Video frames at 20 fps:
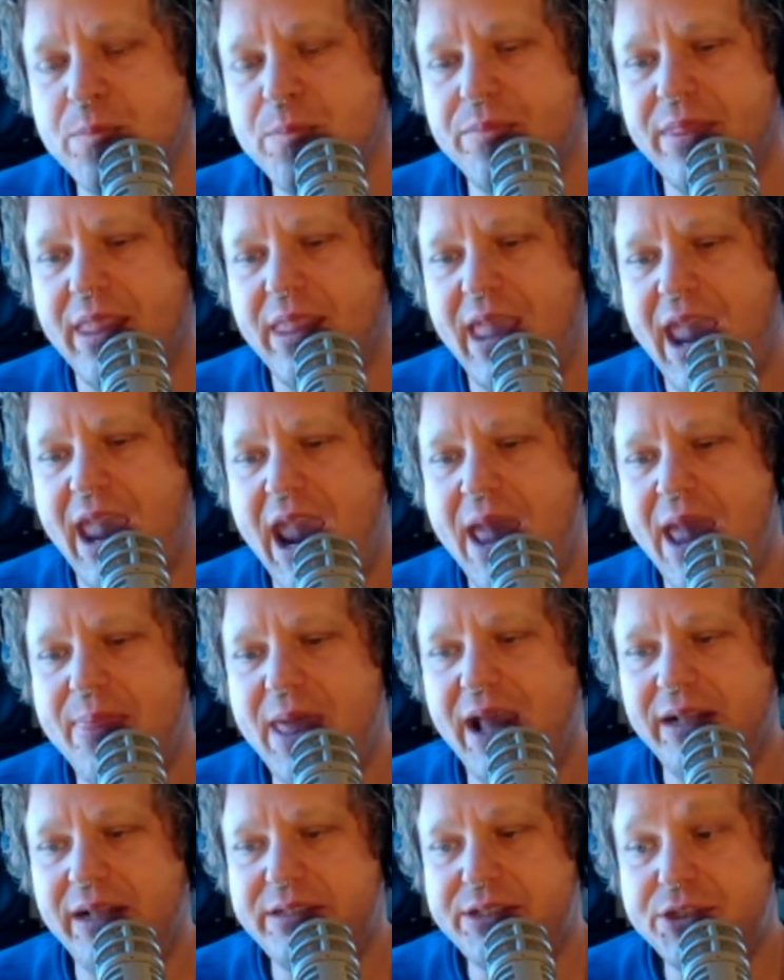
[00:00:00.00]
And
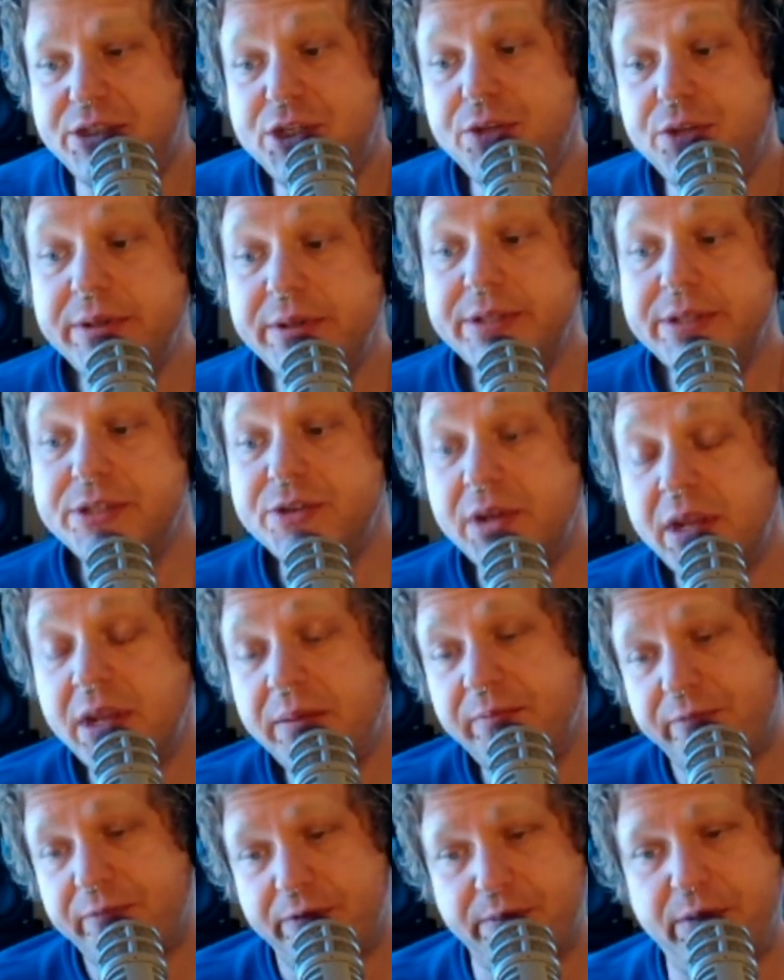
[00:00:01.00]
that's too extreme for
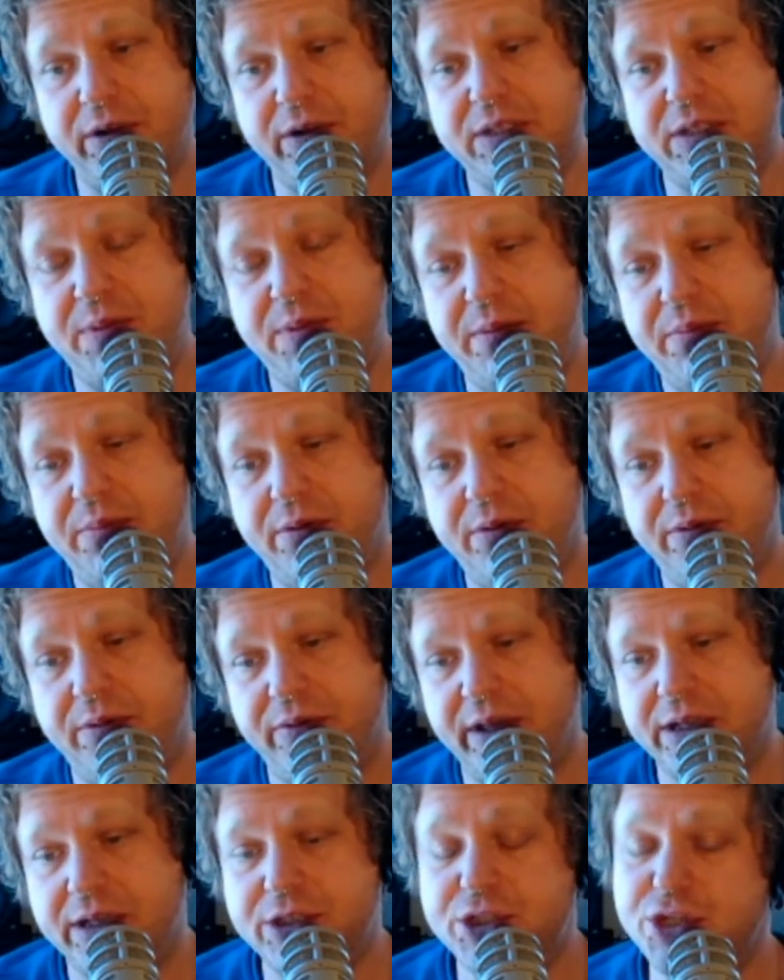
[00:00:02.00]
most people. That's
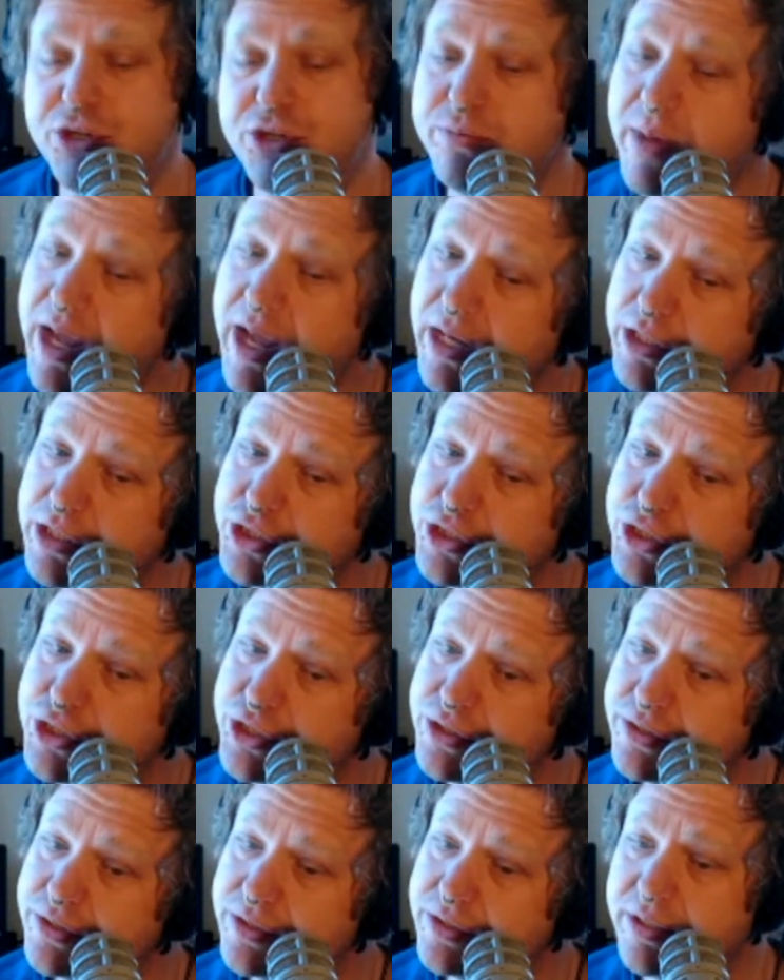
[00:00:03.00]
too much.
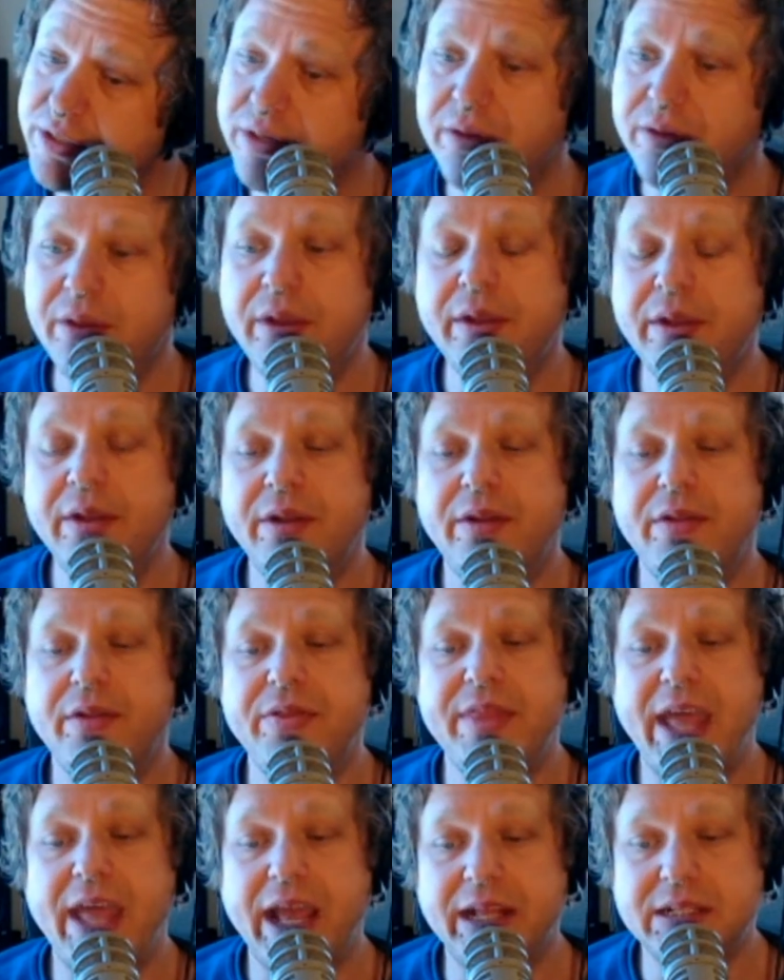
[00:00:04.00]

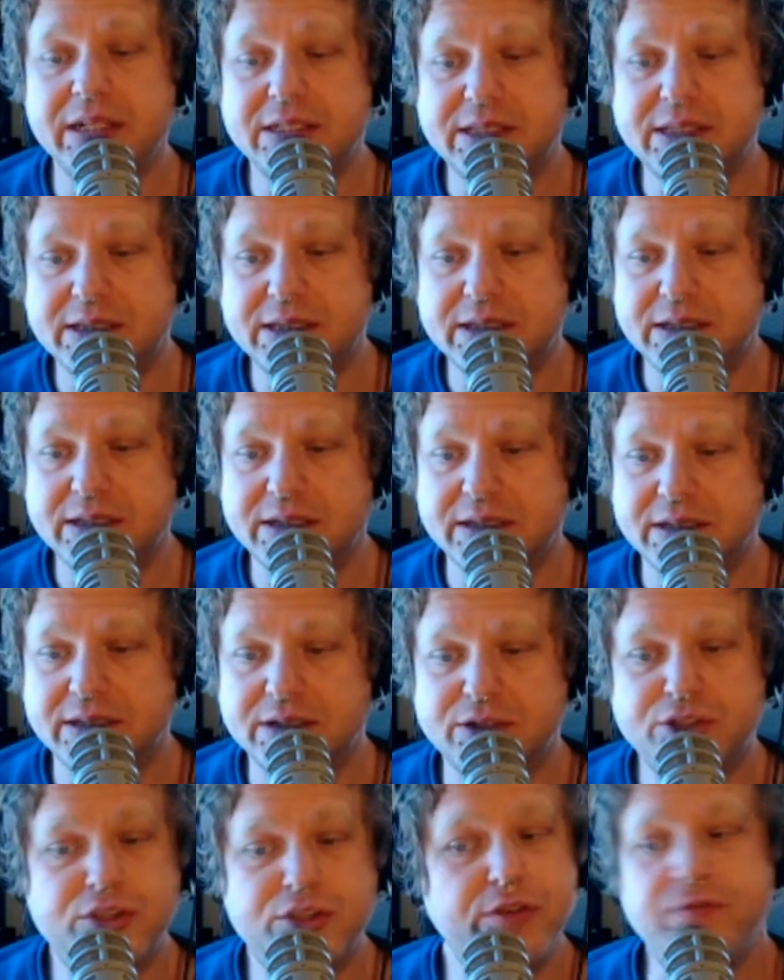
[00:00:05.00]
That's
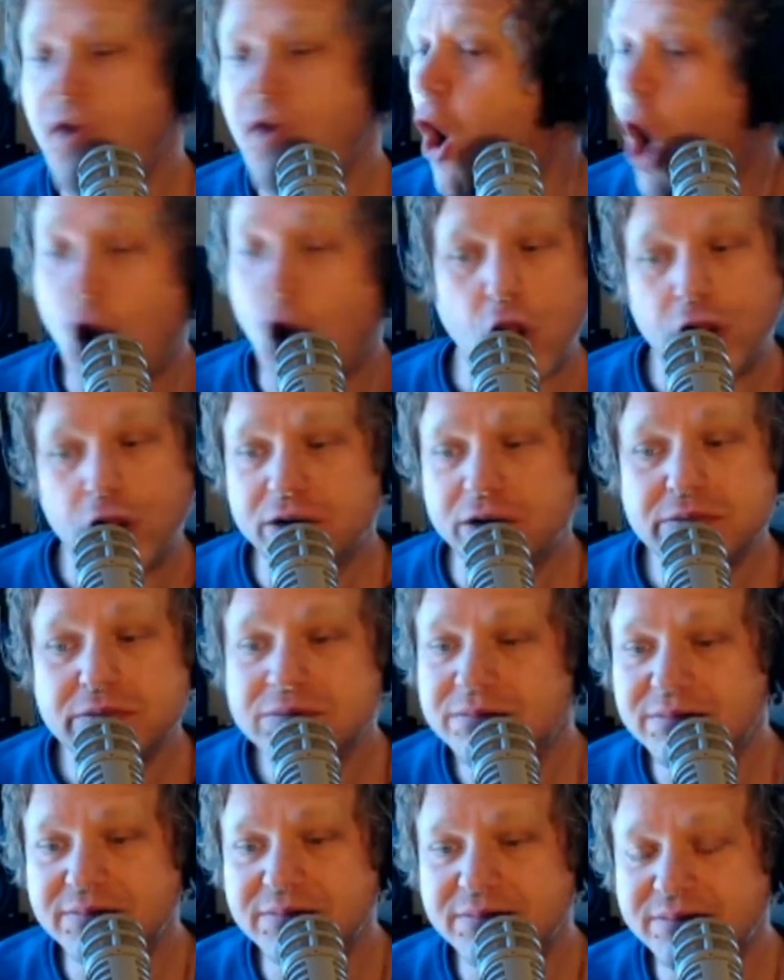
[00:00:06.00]
too far.
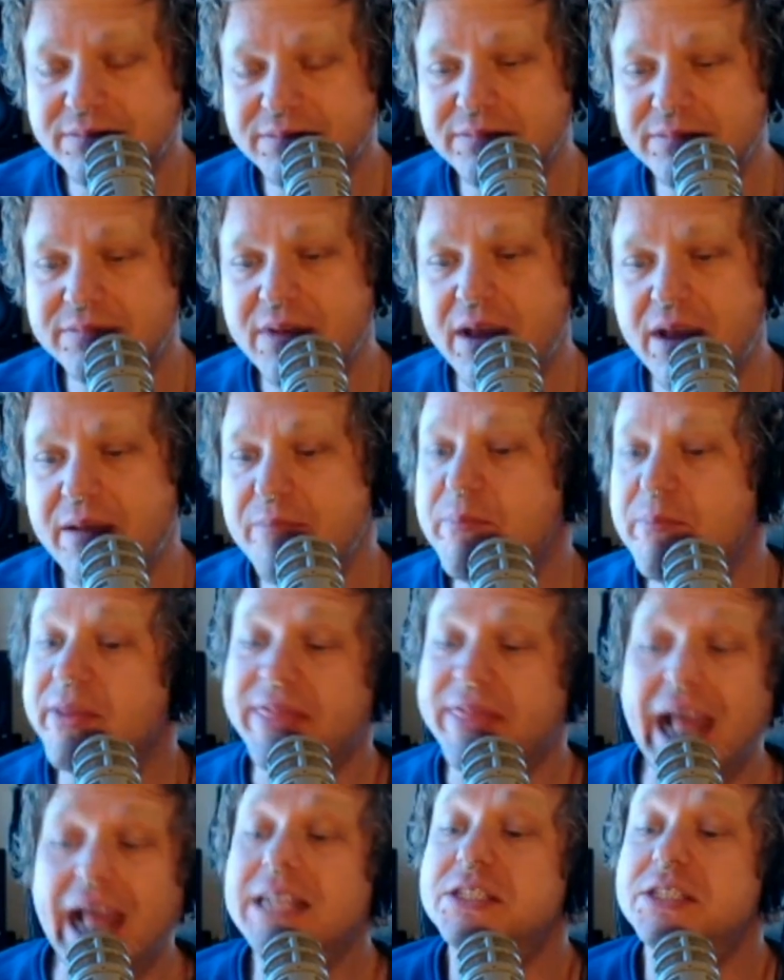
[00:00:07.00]
But
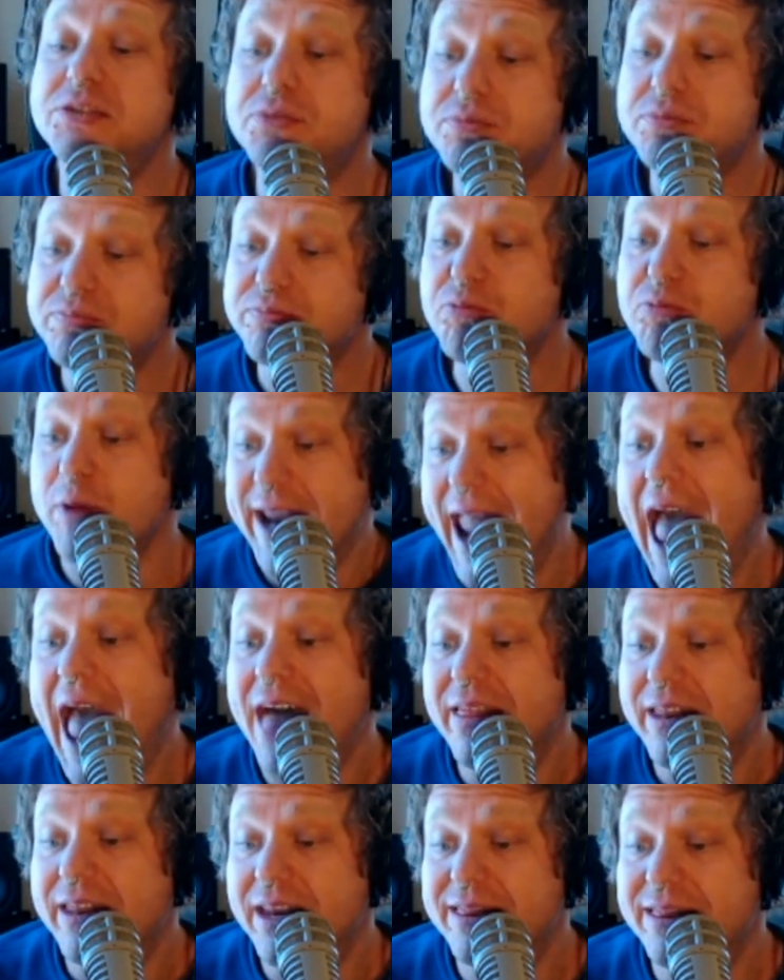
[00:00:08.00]
that's reality.
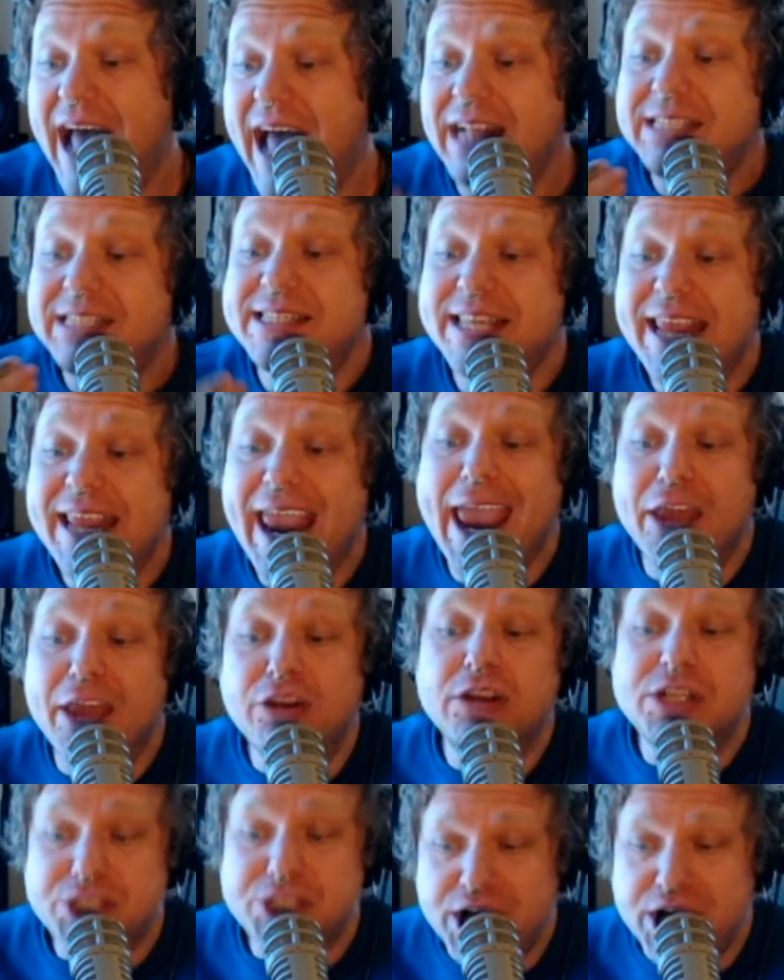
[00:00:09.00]
That's the
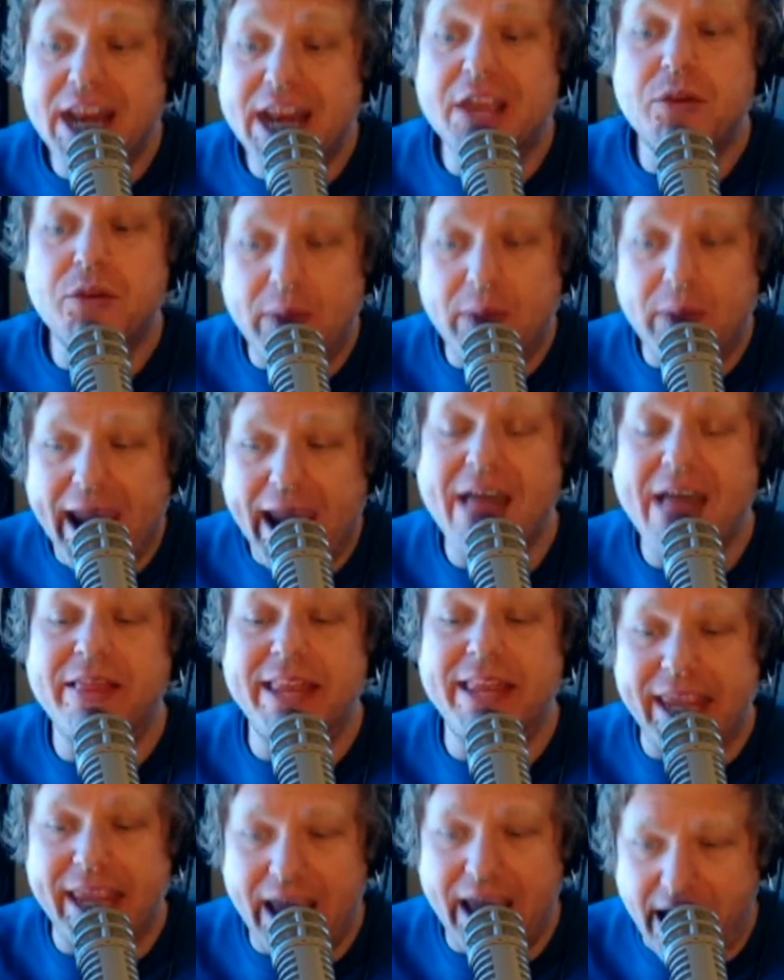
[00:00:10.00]
energetic reality
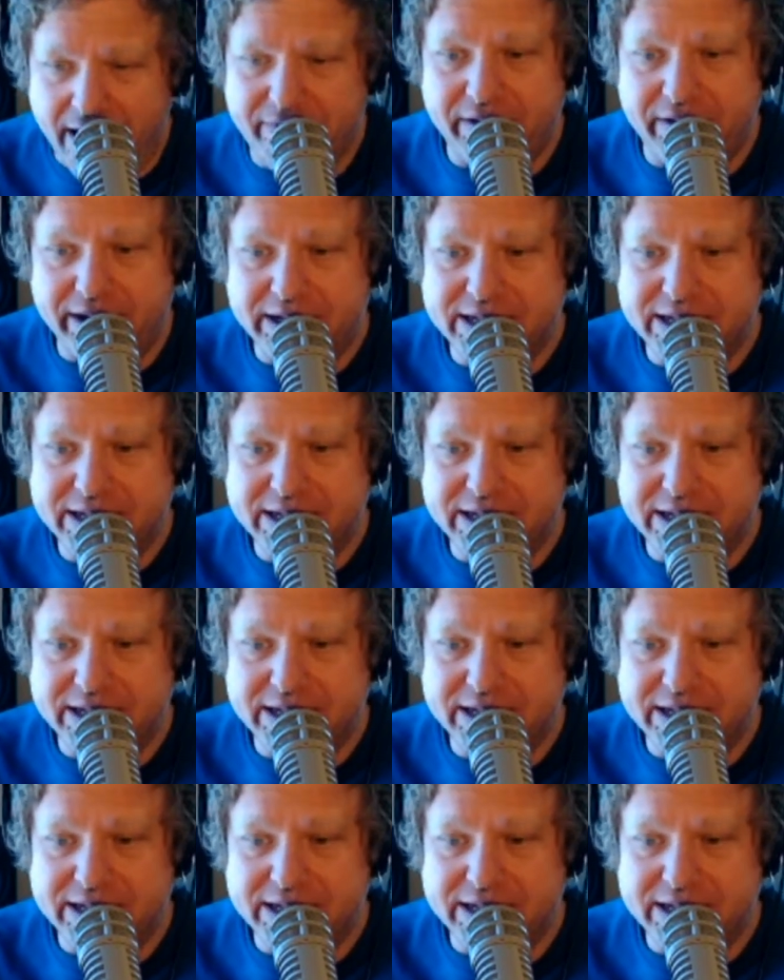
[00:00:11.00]
of it.